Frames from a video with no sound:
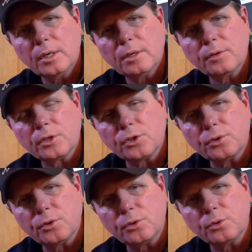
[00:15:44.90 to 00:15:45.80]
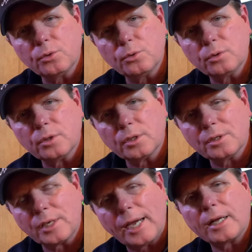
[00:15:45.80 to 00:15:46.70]
that you do
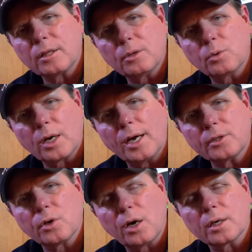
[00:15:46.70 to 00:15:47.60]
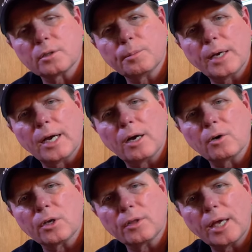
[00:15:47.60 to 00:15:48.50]
exactly what I talked
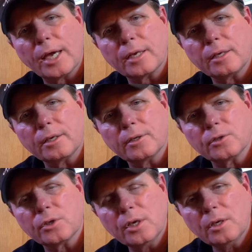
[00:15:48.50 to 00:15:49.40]
about, and that is